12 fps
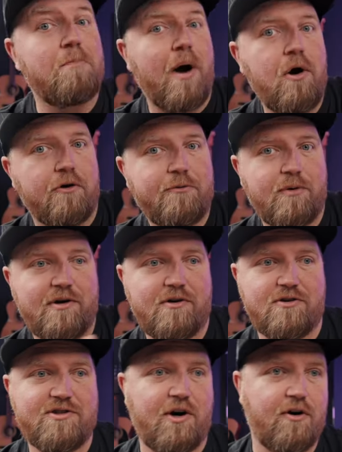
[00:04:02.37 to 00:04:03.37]
both, where
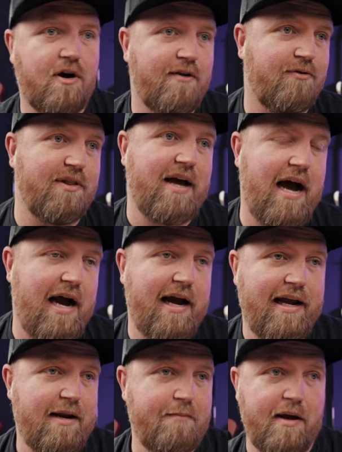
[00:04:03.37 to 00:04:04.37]
it'll start off with I
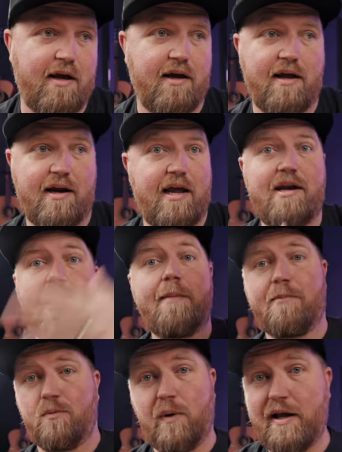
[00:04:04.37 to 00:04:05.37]
and me and end
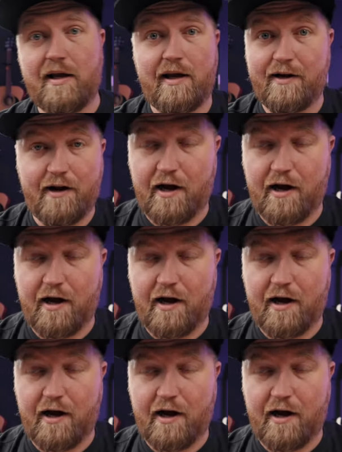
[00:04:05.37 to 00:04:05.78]
up we and